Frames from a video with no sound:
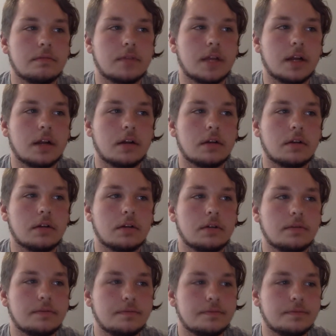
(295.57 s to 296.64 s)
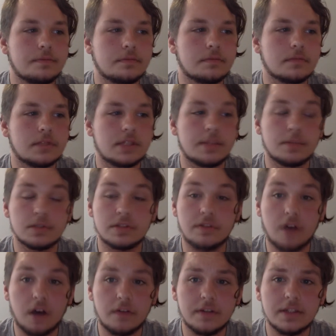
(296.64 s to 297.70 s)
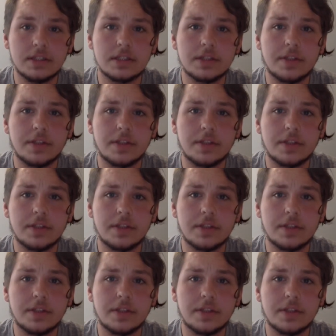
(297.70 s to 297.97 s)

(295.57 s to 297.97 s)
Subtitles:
their symbols of office.